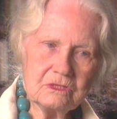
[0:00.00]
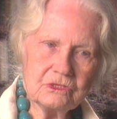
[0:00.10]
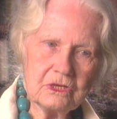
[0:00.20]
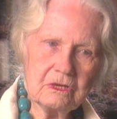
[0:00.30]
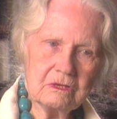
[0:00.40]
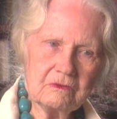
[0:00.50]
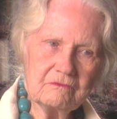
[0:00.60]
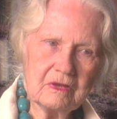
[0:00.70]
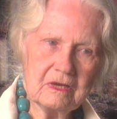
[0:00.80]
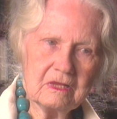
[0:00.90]
She could
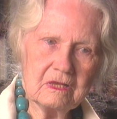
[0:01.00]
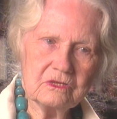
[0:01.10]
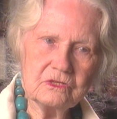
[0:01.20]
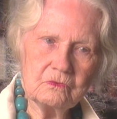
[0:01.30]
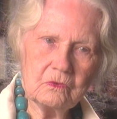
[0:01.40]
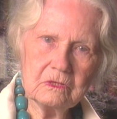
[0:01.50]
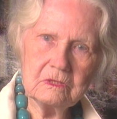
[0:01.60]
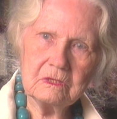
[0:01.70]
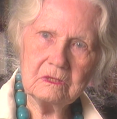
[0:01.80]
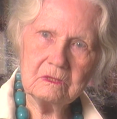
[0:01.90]
have done anything she
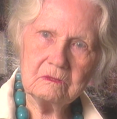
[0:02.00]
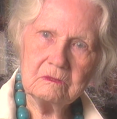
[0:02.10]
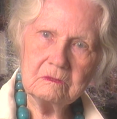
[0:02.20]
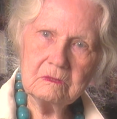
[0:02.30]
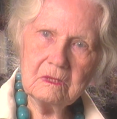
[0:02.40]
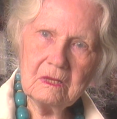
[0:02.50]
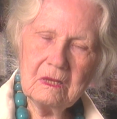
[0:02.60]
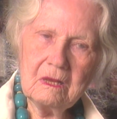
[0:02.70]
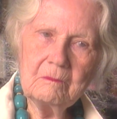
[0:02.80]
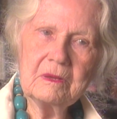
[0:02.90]
wanted to do,
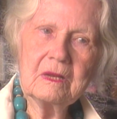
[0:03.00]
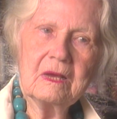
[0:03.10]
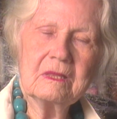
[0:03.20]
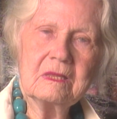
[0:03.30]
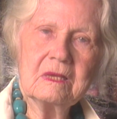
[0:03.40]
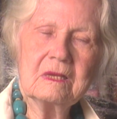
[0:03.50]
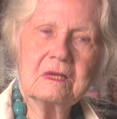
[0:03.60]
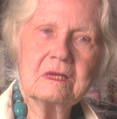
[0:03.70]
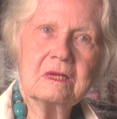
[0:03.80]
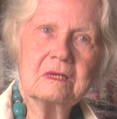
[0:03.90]
but I think
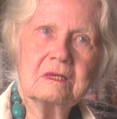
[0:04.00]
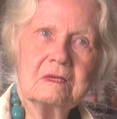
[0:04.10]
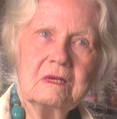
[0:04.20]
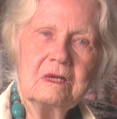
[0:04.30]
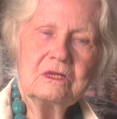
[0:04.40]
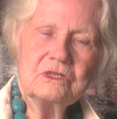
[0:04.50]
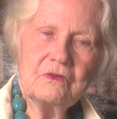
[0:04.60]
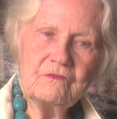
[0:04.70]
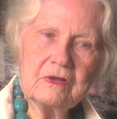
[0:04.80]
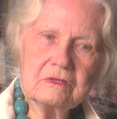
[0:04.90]

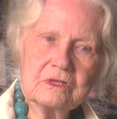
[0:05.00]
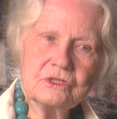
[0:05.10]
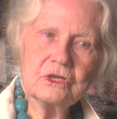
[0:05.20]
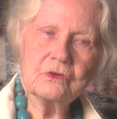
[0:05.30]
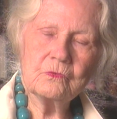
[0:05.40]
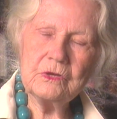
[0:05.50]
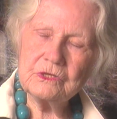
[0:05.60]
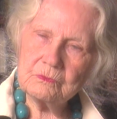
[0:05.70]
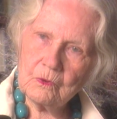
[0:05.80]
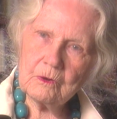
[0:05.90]
she felt that she could
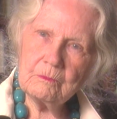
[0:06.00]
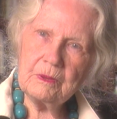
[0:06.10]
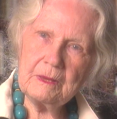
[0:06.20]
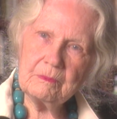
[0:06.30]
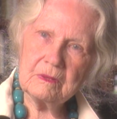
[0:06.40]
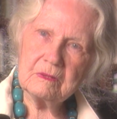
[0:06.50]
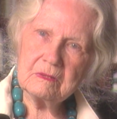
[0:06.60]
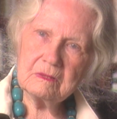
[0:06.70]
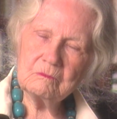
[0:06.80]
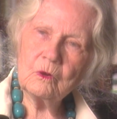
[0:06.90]
reach more
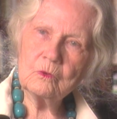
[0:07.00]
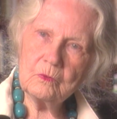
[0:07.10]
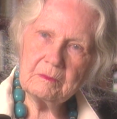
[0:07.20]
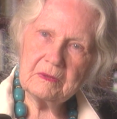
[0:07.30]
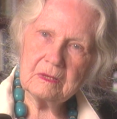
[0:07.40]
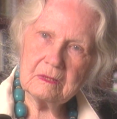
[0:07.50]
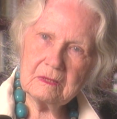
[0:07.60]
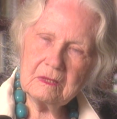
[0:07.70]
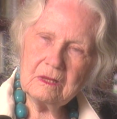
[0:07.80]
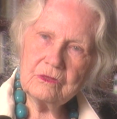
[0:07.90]
people, more women,
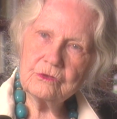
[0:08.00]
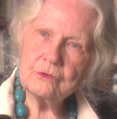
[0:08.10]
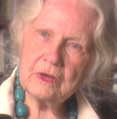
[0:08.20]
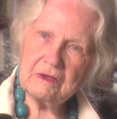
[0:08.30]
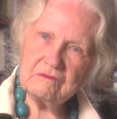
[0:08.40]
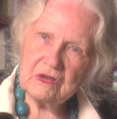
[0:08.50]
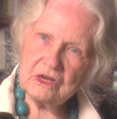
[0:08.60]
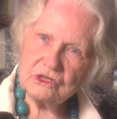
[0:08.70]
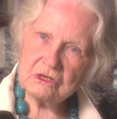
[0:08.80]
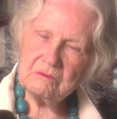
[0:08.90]
through
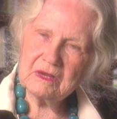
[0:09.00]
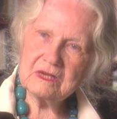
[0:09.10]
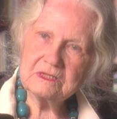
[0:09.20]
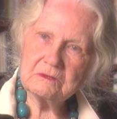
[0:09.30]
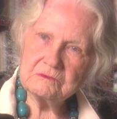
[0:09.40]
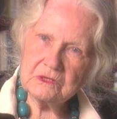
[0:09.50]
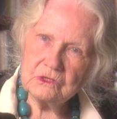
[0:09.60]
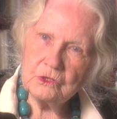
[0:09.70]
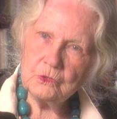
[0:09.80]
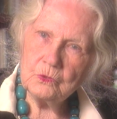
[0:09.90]
aviation because it was a
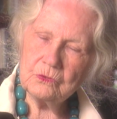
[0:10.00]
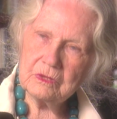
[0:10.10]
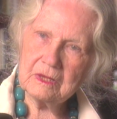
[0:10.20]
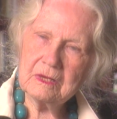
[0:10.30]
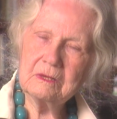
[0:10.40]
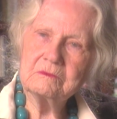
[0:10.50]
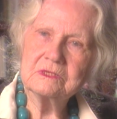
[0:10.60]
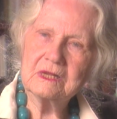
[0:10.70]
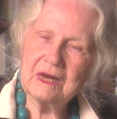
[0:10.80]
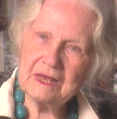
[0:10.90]
new thing, it was
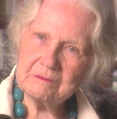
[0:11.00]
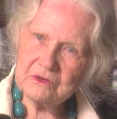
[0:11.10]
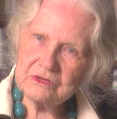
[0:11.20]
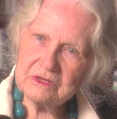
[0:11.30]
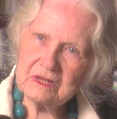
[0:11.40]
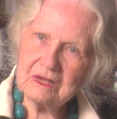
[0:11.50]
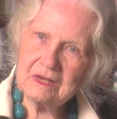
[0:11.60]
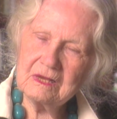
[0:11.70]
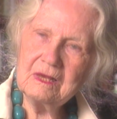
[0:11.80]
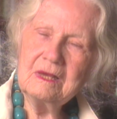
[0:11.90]
a glamorous
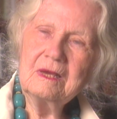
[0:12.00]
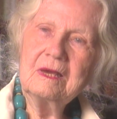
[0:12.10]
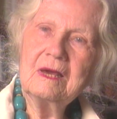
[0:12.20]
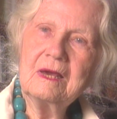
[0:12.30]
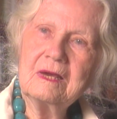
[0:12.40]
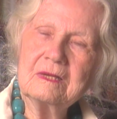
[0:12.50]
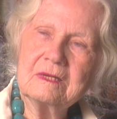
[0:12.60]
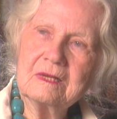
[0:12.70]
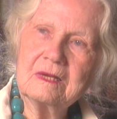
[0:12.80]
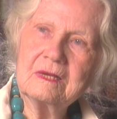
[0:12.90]
thing,
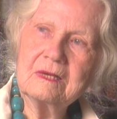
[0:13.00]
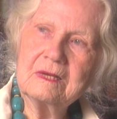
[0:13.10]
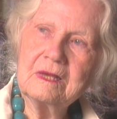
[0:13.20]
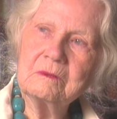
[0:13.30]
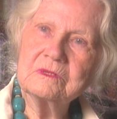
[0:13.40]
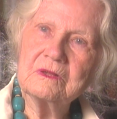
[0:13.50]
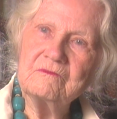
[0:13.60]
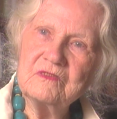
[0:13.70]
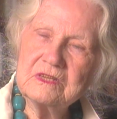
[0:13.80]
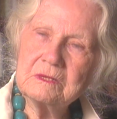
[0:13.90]
and it was a
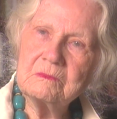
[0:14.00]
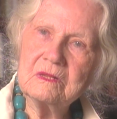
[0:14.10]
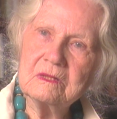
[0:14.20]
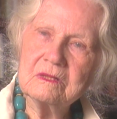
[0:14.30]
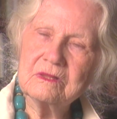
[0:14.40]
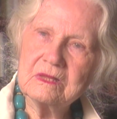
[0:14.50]
visible